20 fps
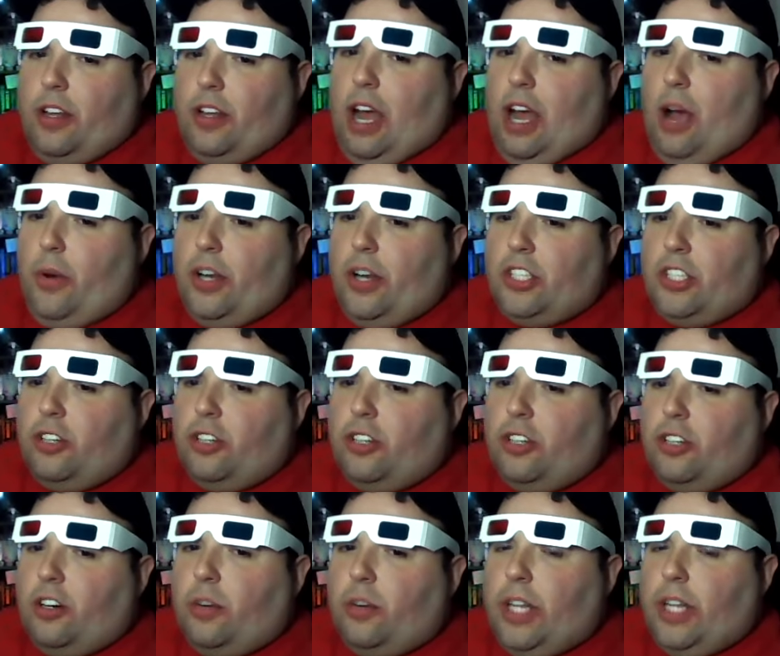I would have
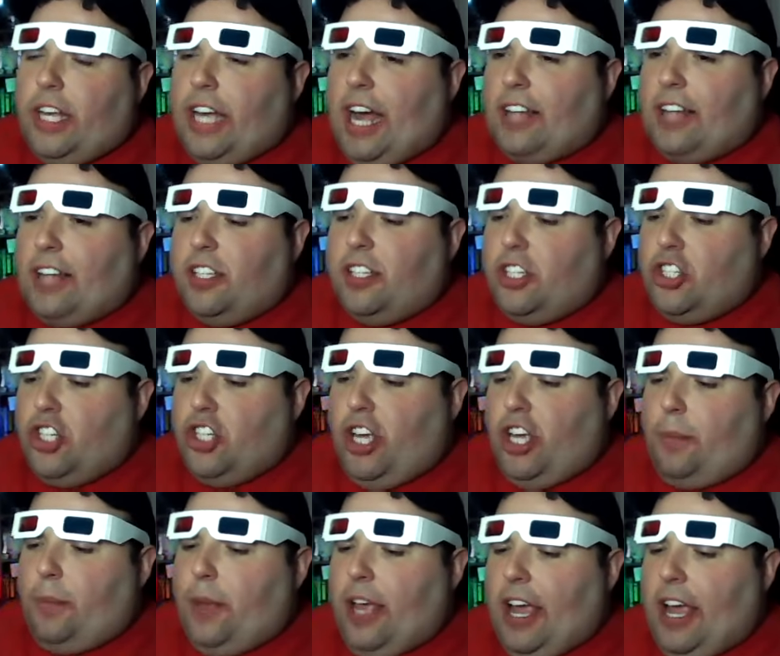started when they got to the
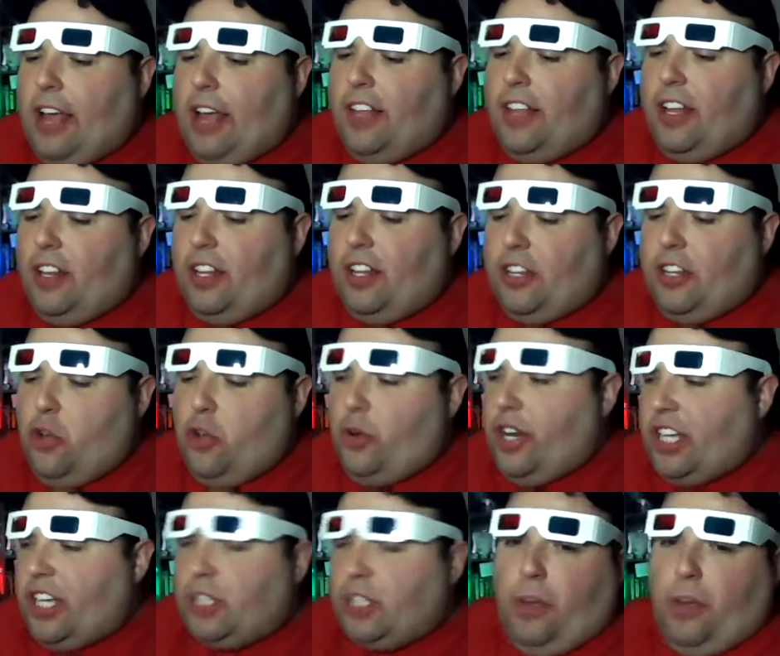ship, and then you
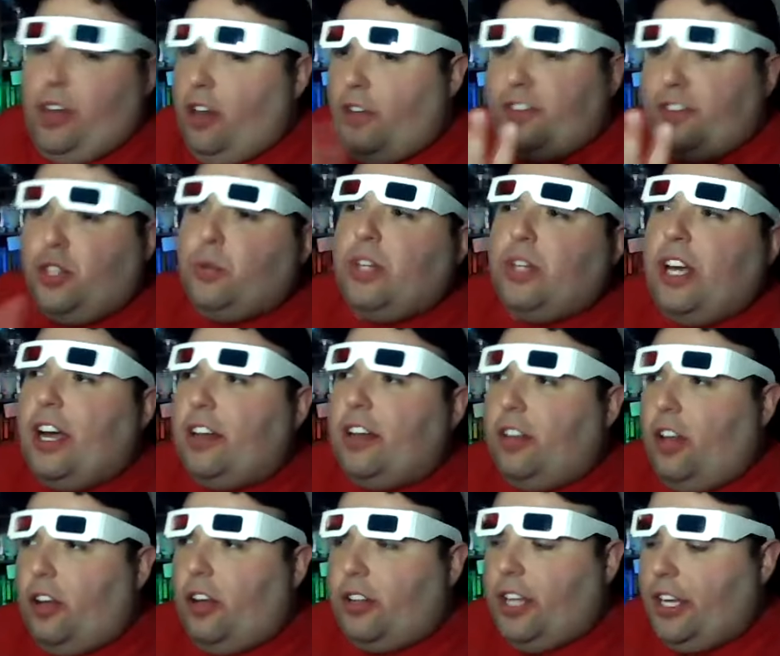could explain all through
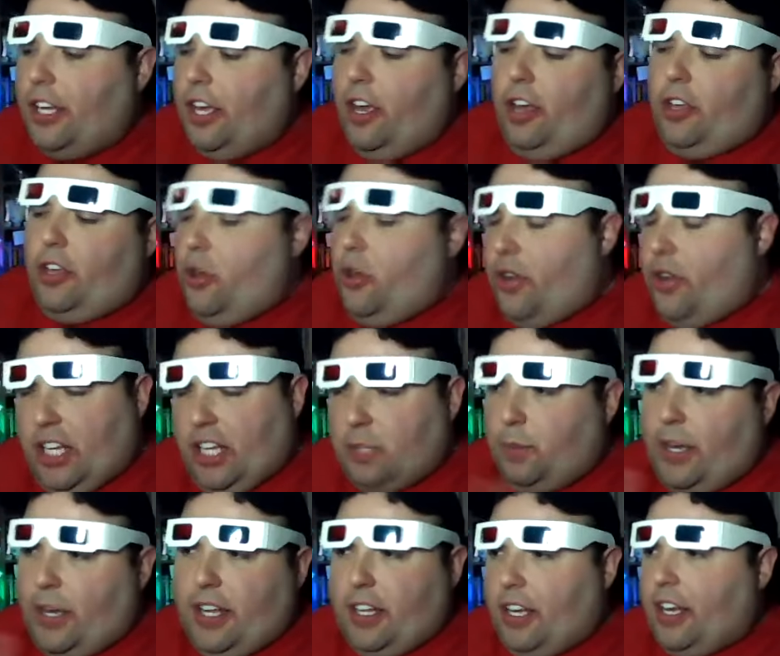dialogue. Like, you could
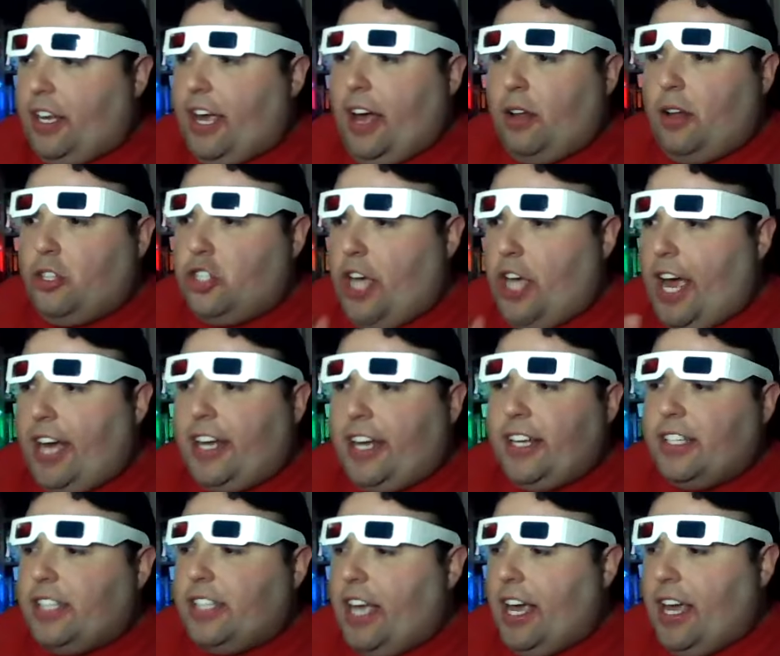explain, like, how Jack
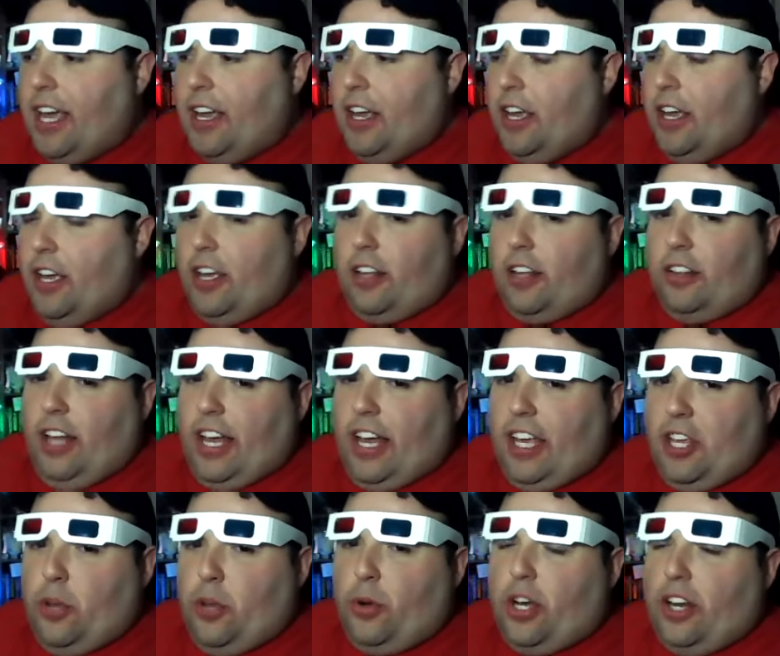is a, like,
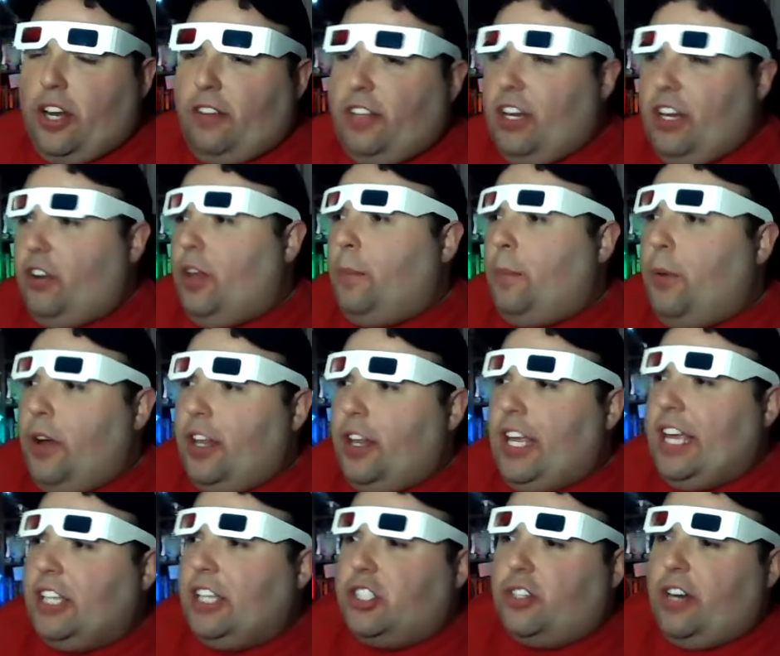you could have literally put
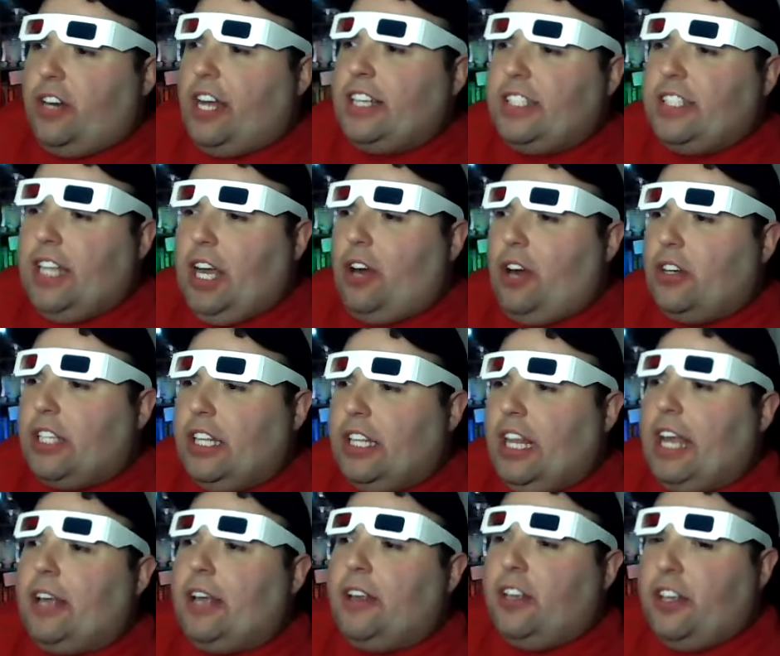Easter eggs there to,
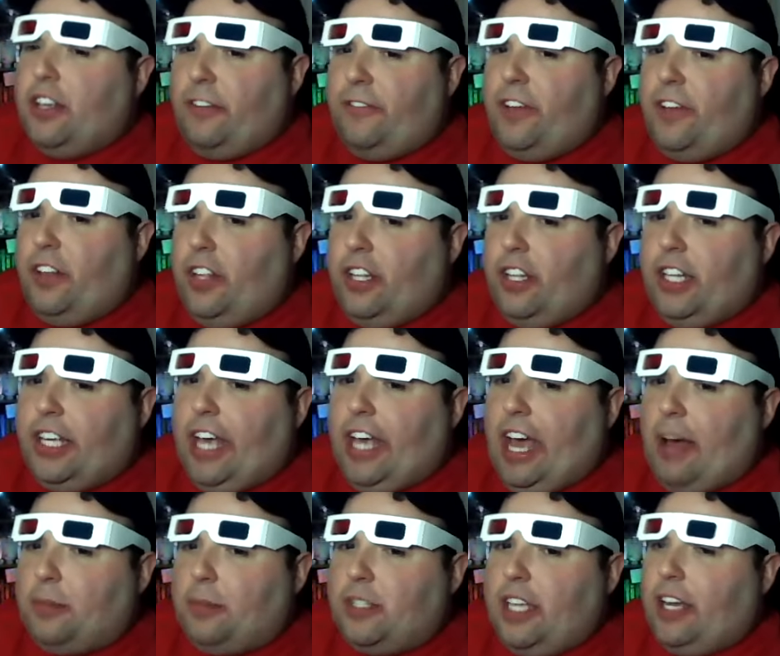like, get, fill in the
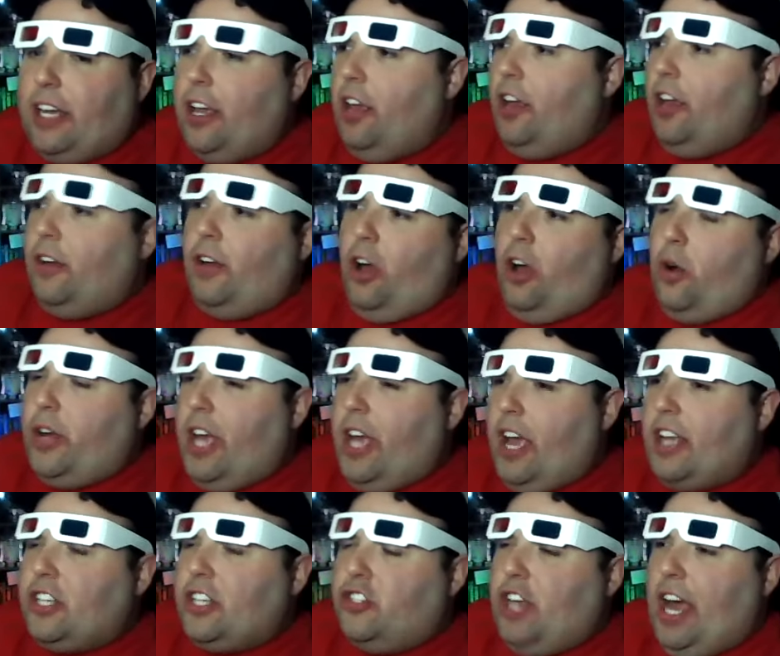gaps. Like,
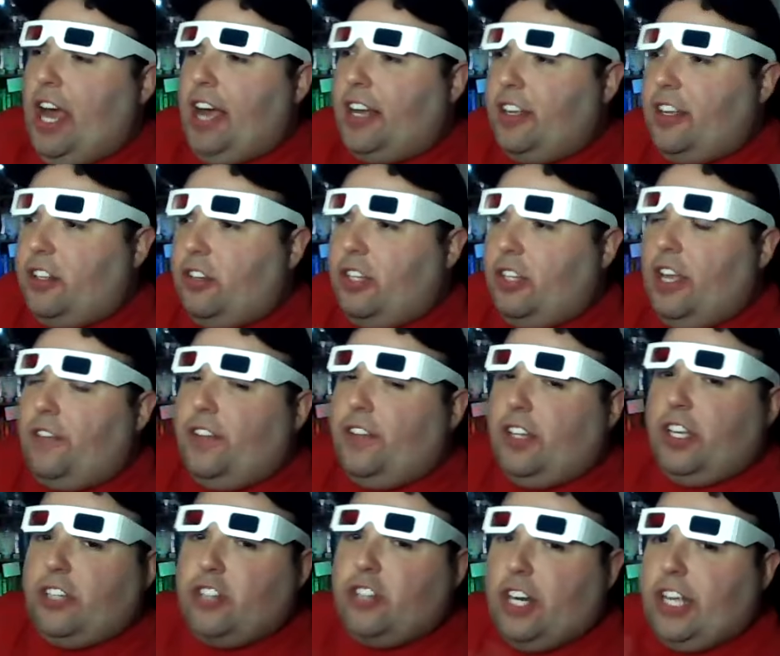okay, as Jack, they're leaving,
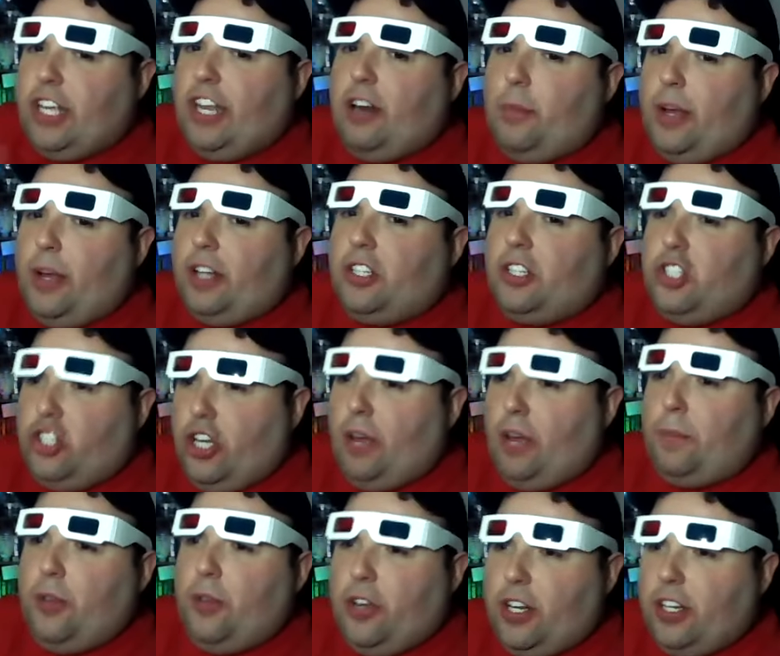he's trying to get everybody on the
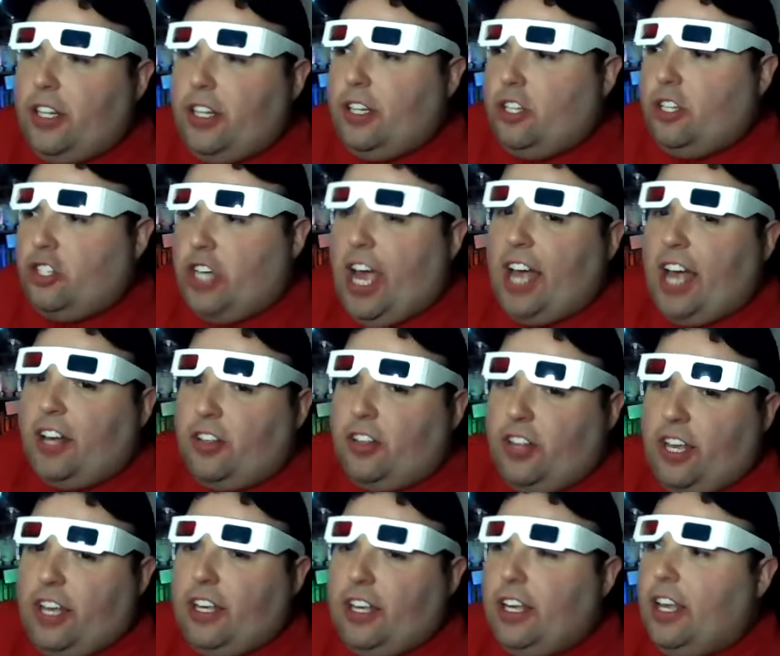ship. You could do the chat
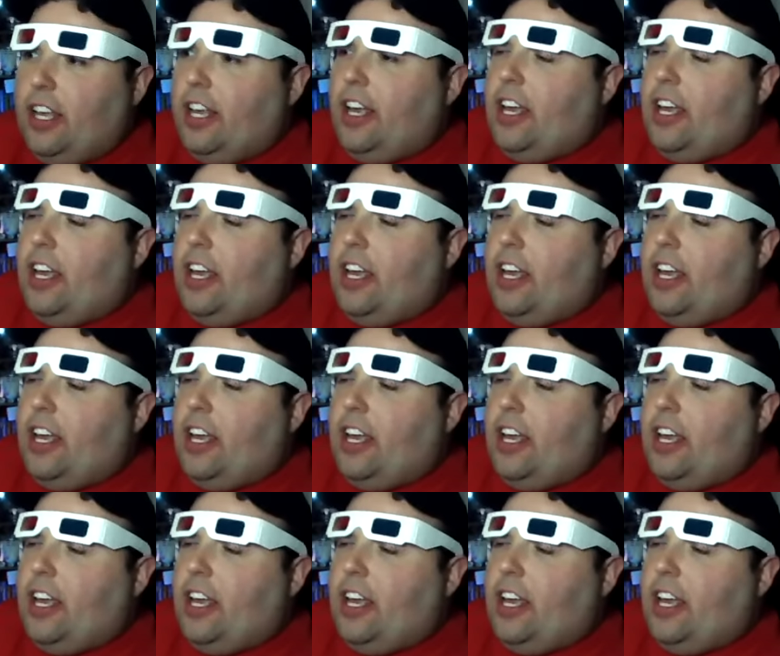thing.